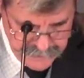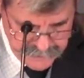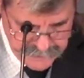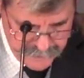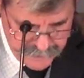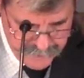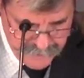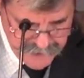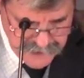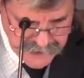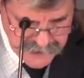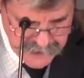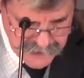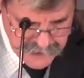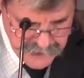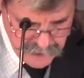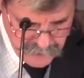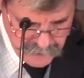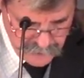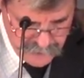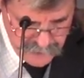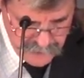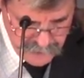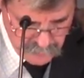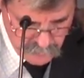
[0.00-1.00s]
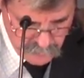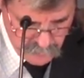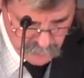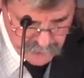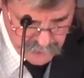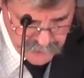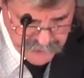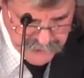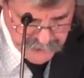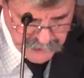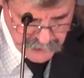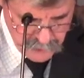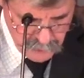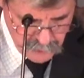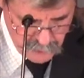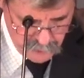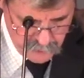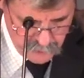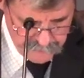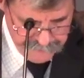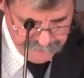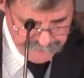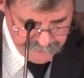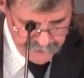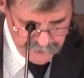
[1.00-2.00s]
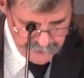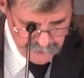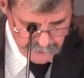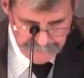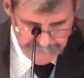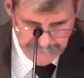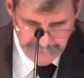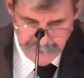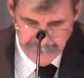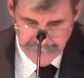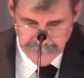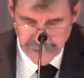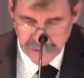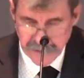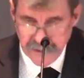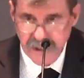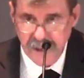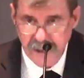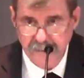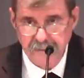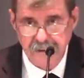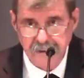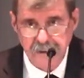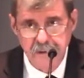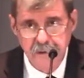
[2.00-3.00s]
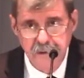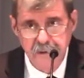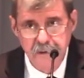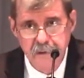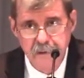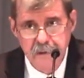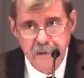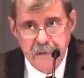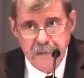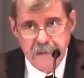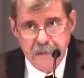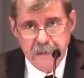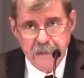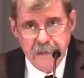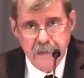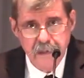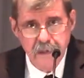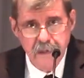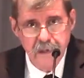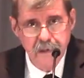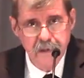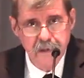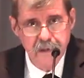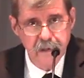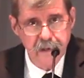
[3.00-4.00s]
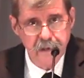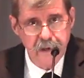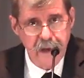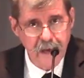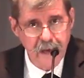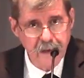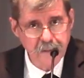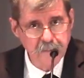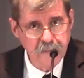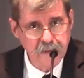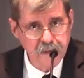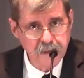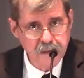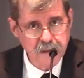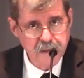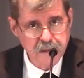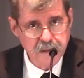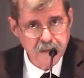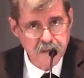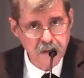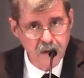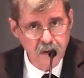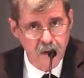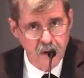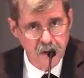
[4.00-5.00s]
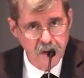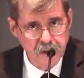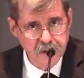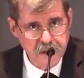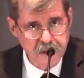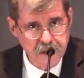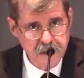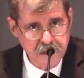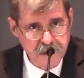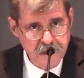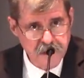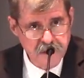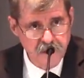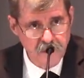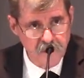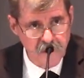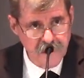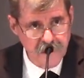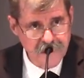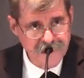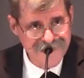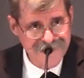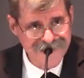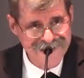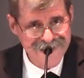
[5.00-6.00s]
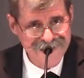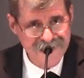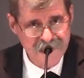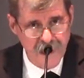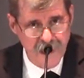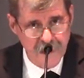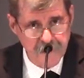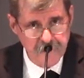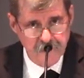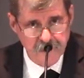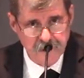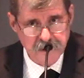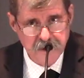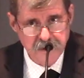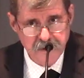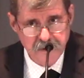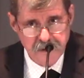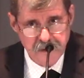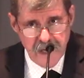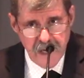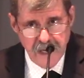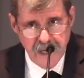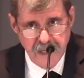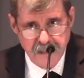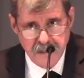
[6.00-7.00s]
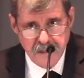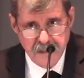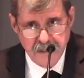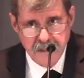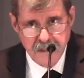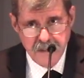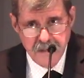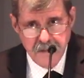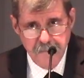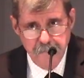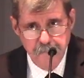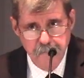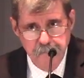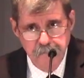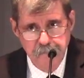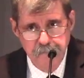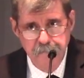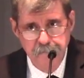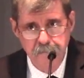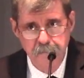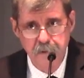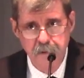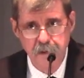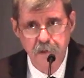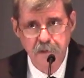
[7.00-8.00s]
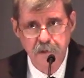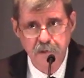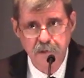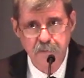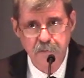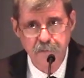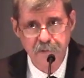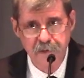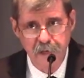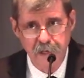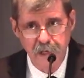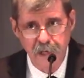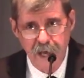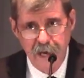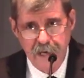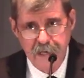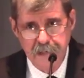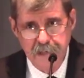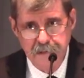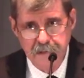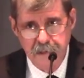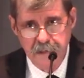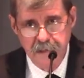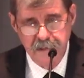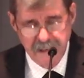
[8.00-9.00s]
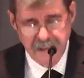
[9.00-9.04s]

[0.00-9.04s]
they may see your good works and glorify your Father in heaven. An admonition to all Jesus Christ's disciples through the ages to be a light, an